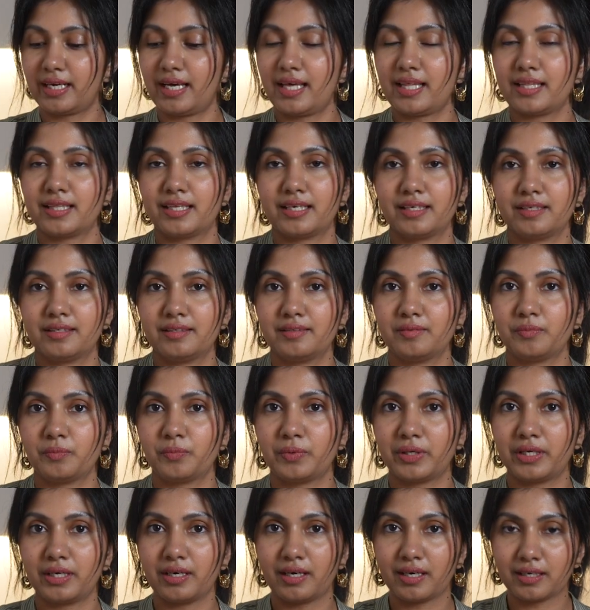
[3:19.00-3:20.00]
and then
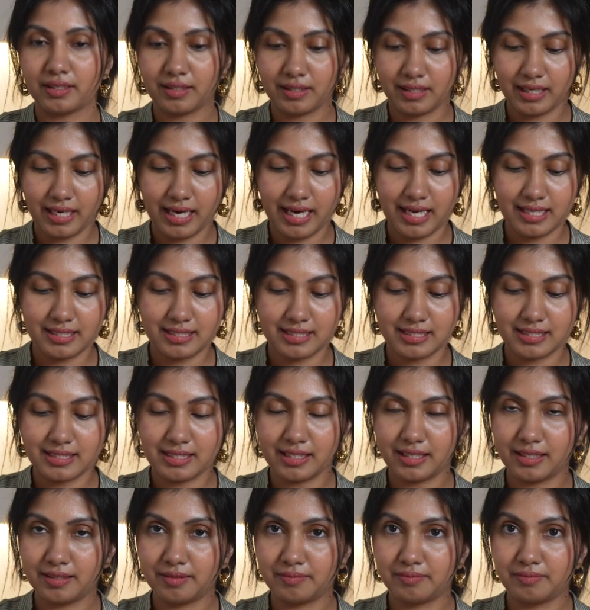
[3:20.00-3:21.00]
we are going to add
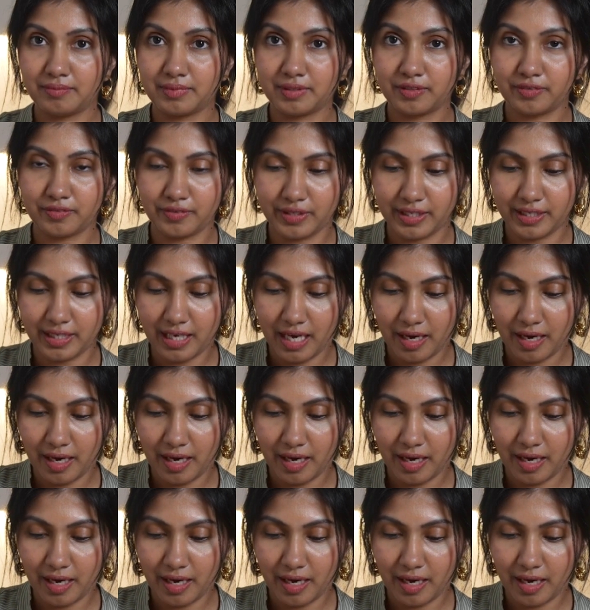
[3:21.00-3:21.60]
some green